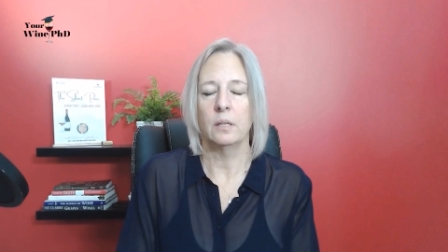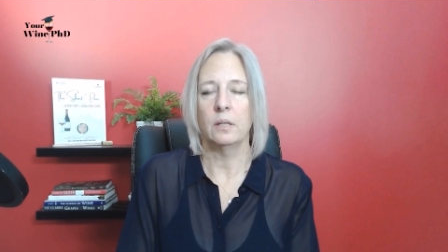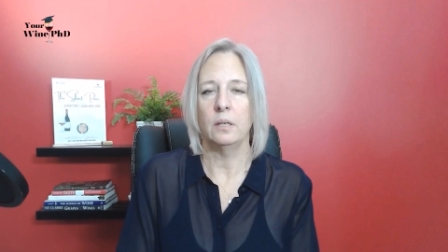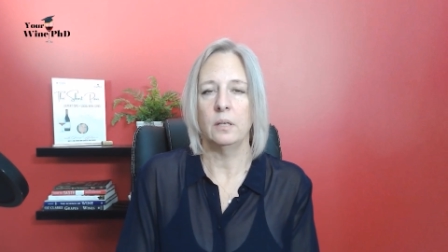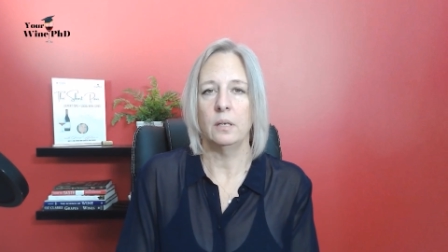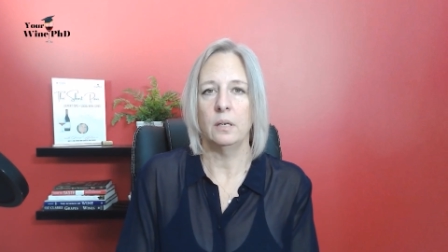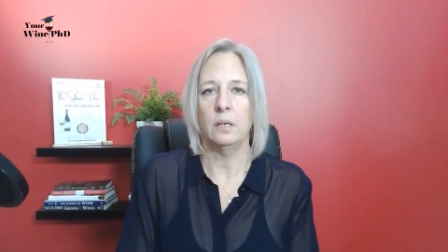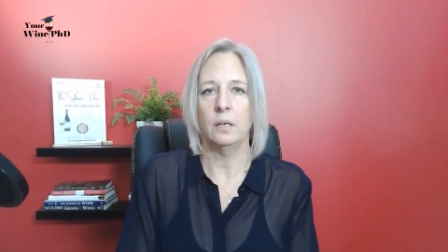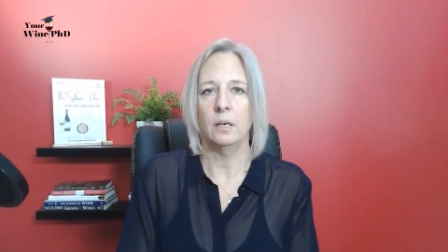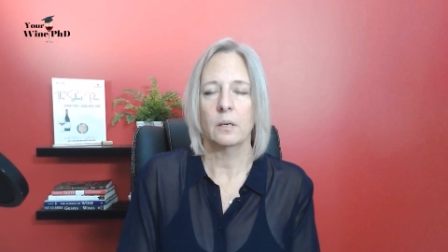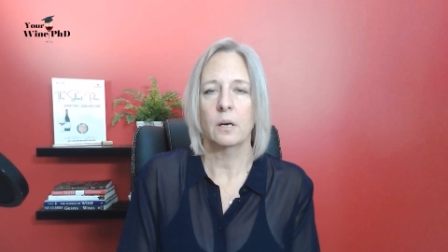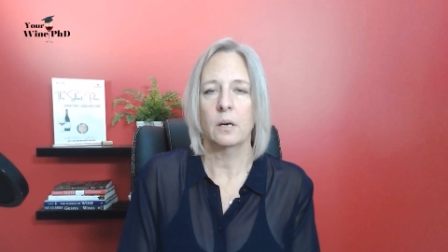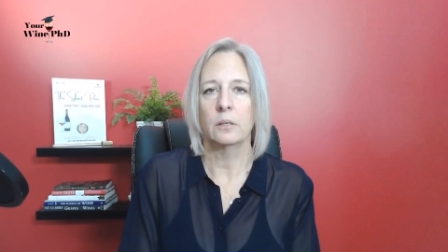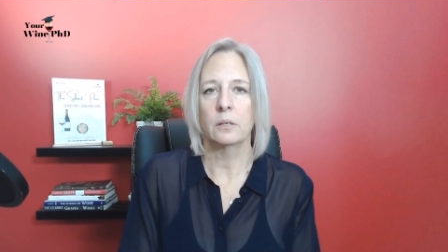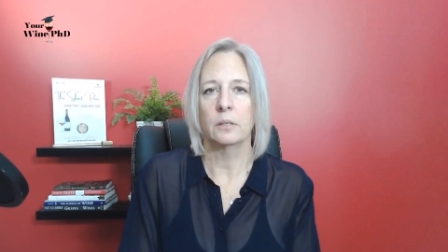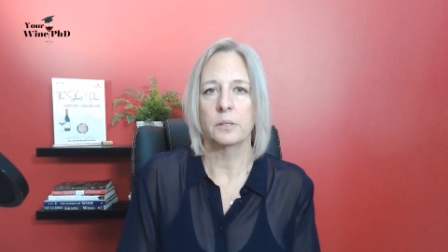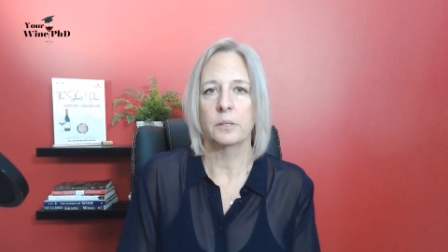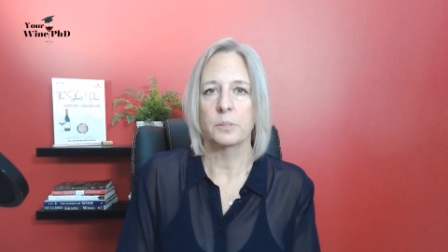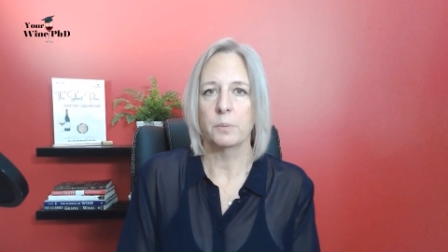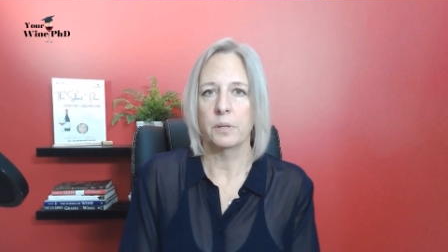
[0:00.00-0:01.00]
the
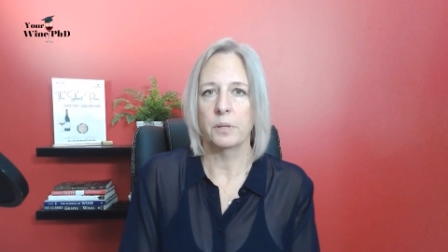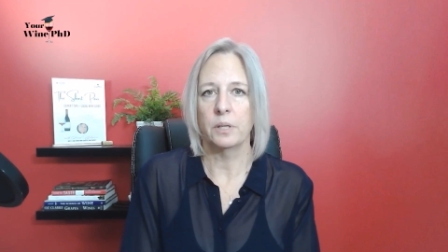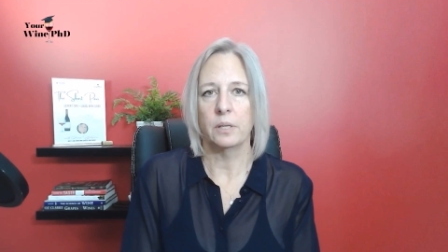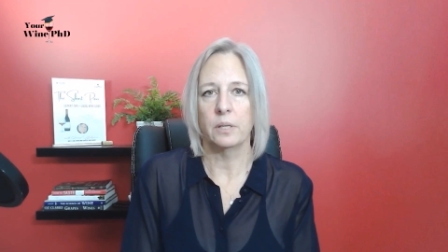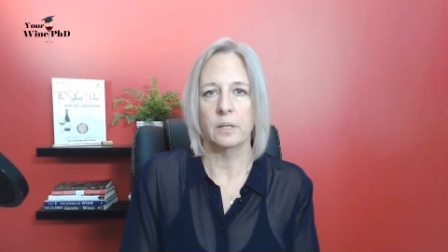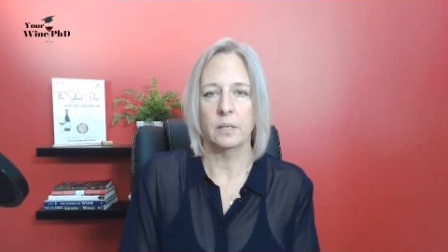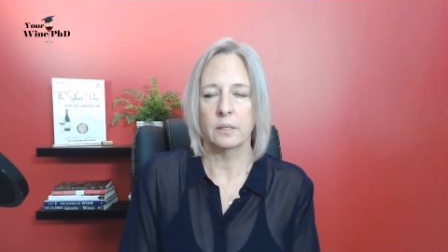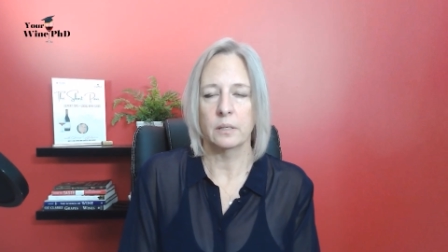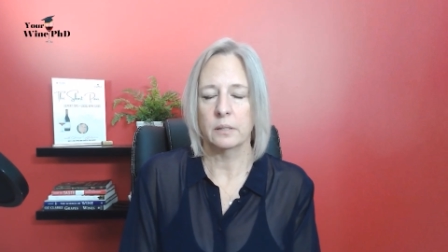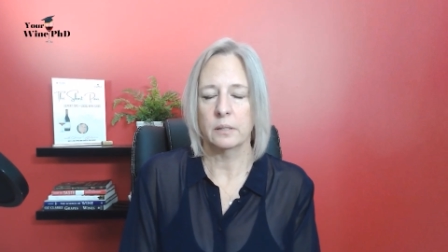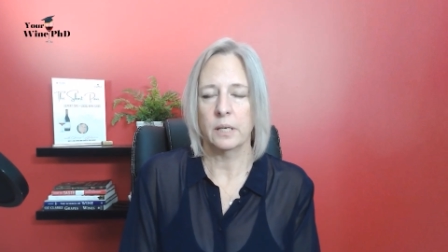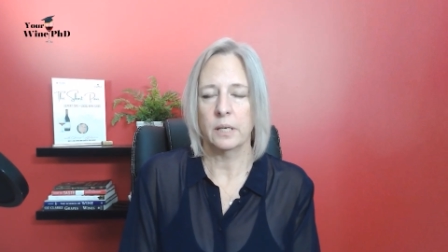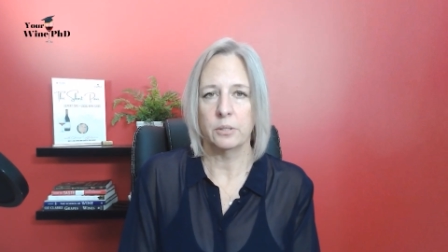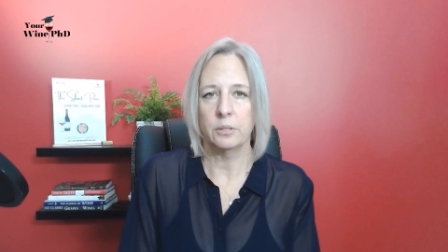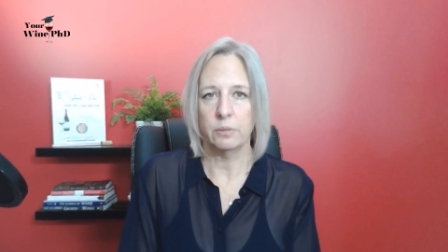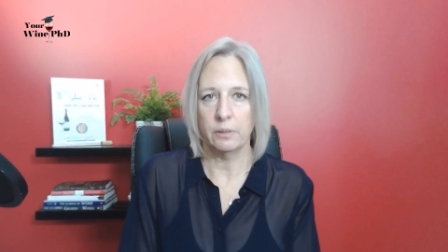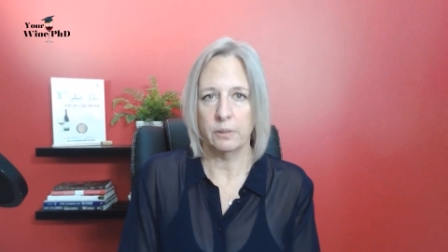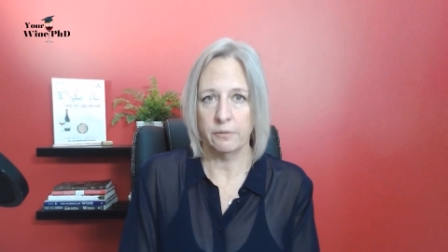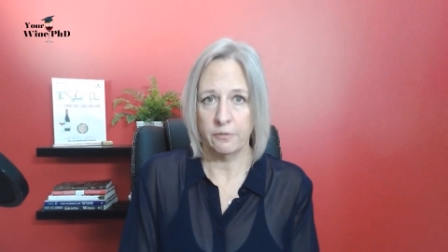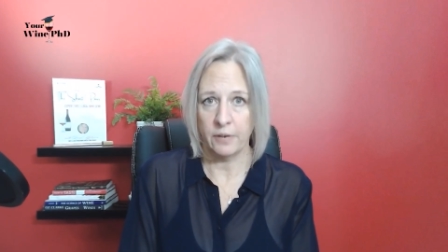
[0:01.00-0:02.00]
cardinals within the
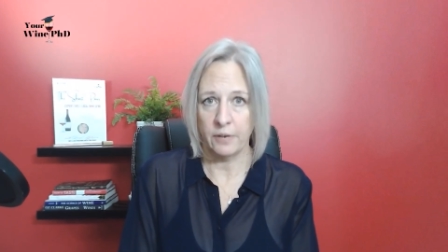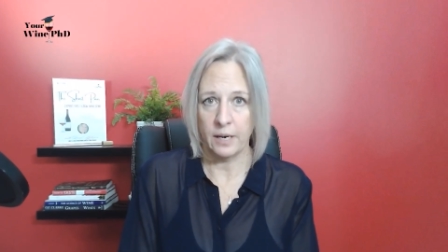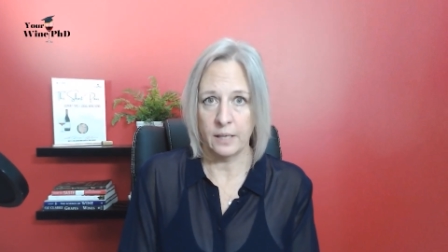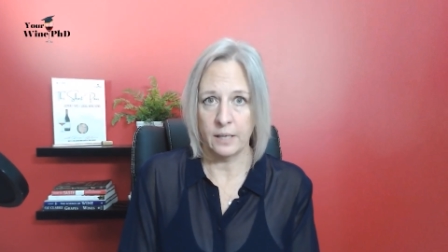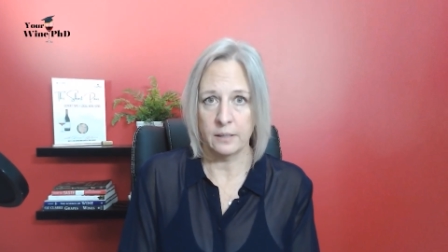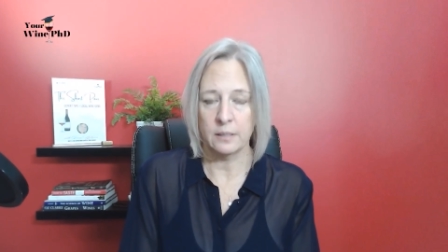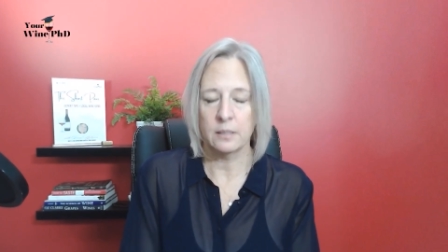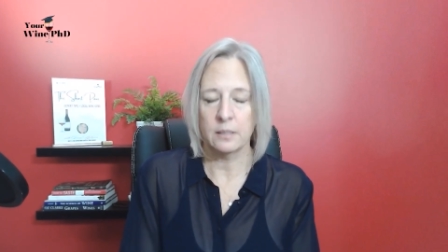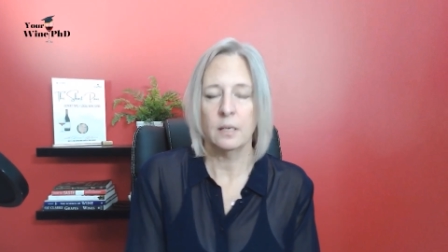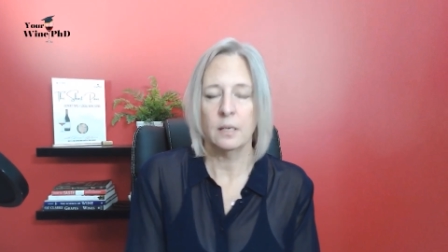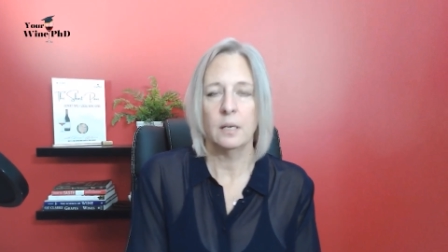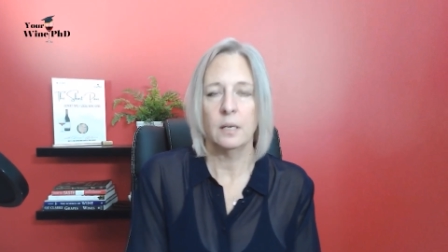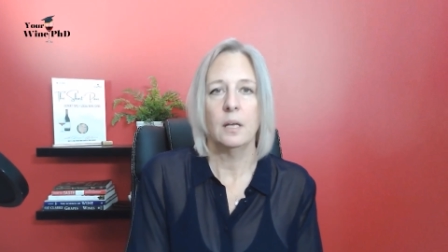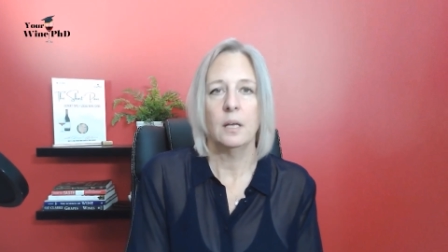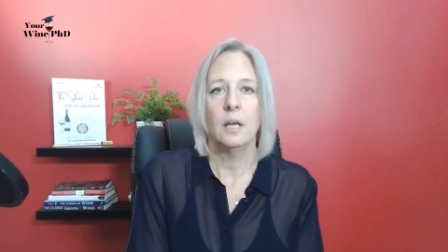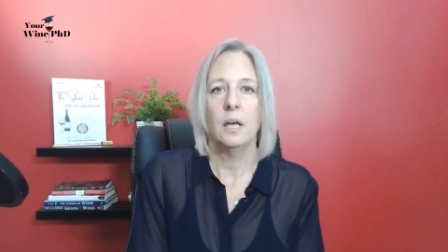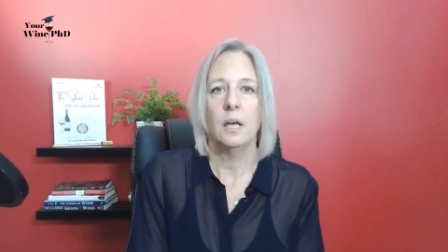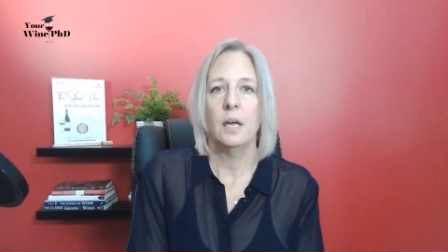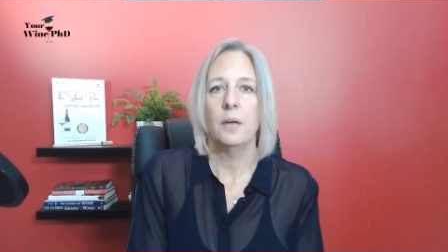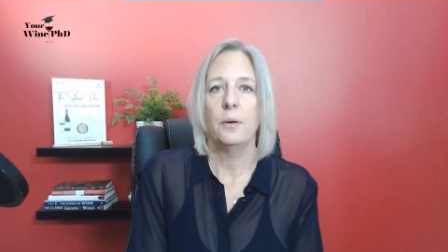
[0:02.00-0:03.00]
country of France,
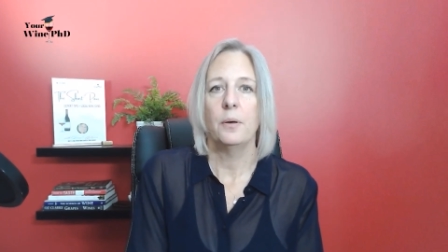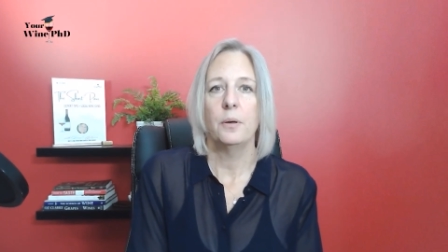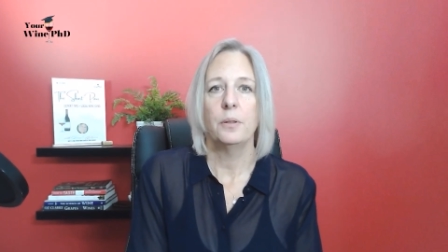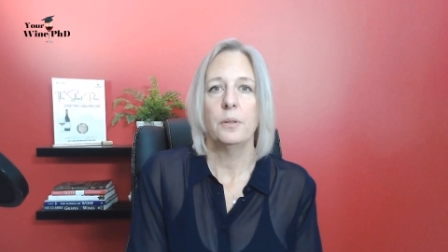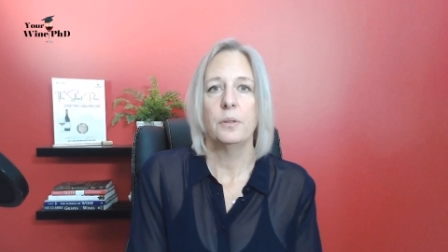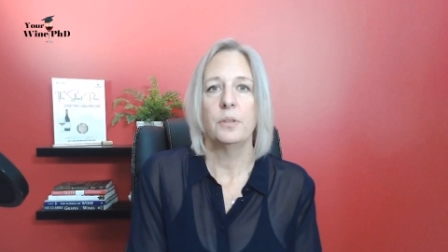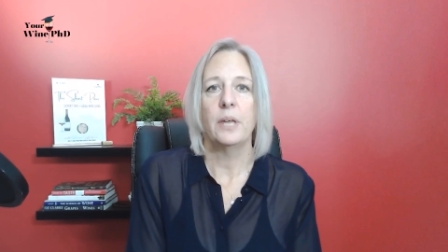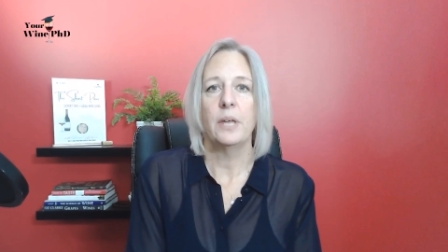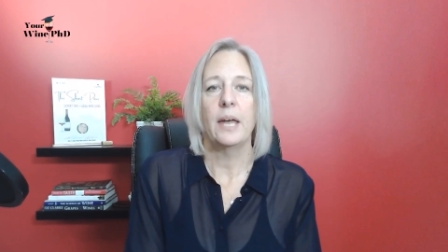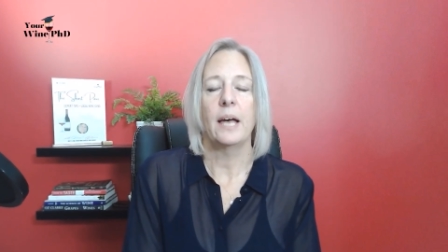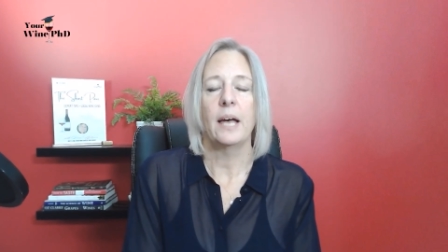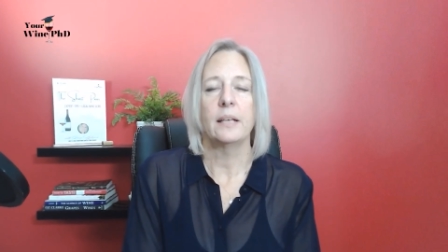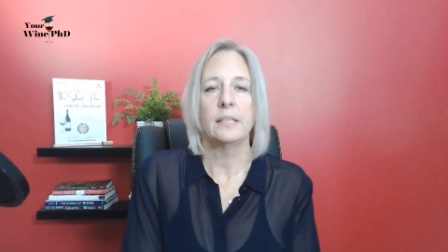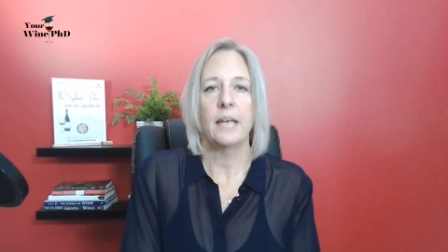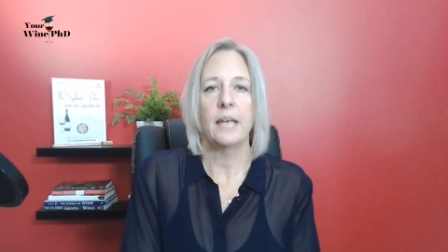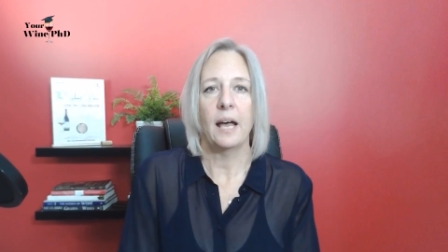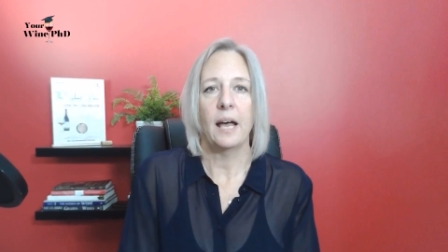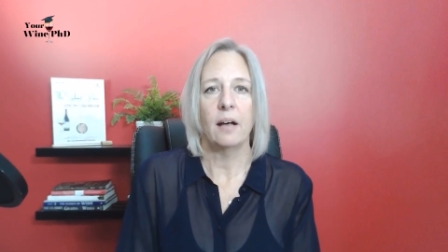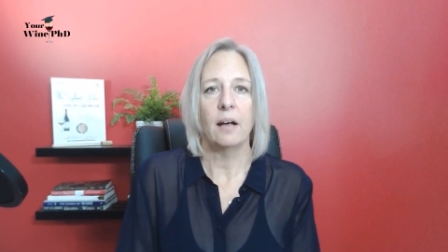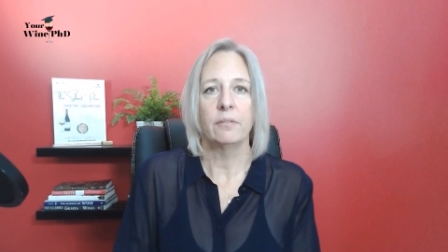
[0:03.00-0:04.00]
they had to
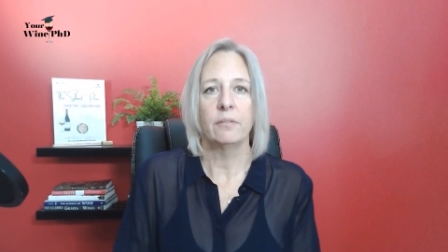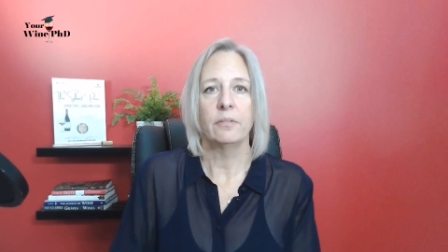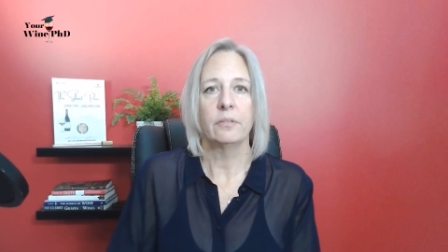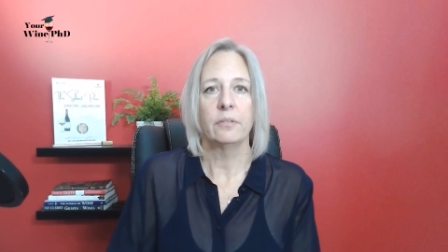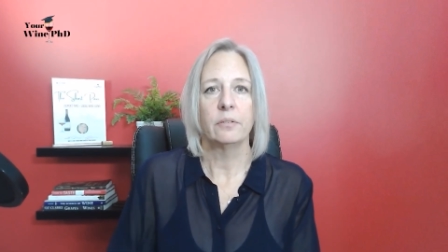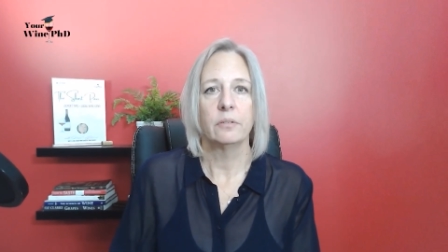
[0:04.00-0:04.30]
have